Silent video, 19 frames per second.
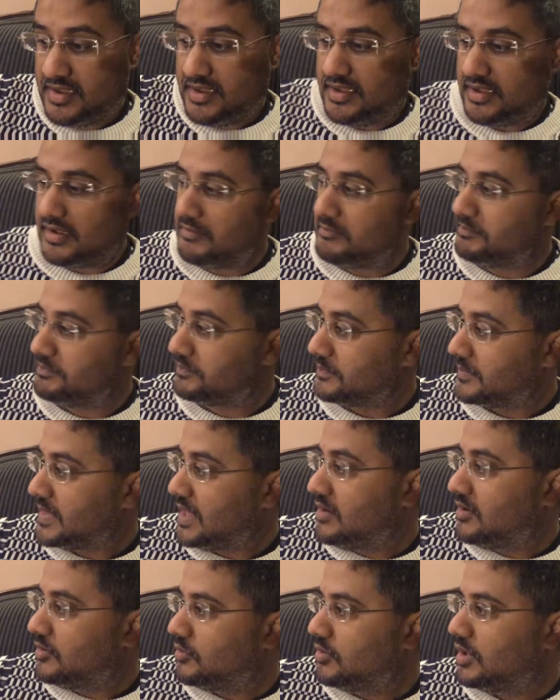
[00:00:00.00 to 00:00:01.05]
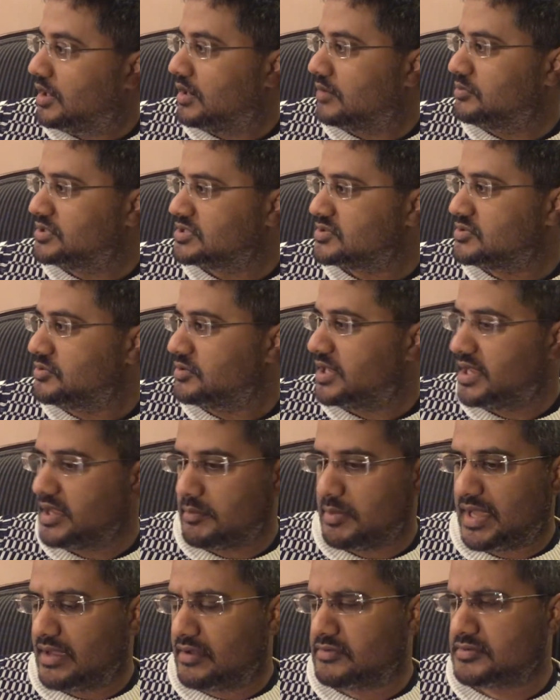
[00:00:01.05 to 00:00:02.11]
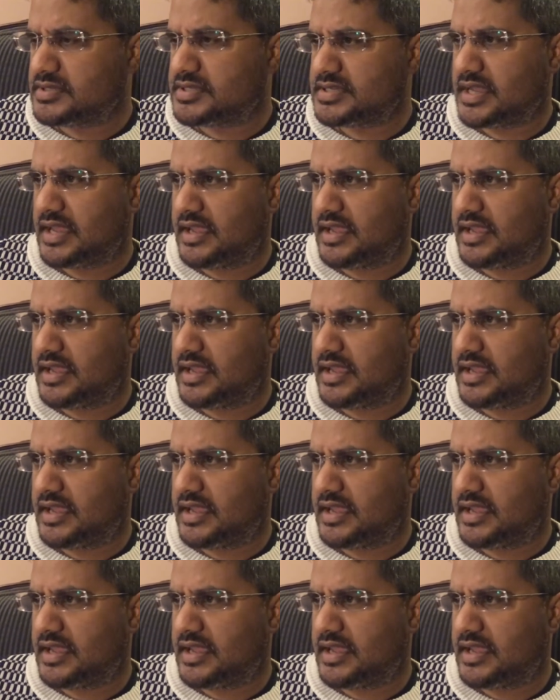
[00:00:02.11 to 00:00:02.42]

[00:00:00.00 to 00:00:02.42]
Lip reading: I was talking about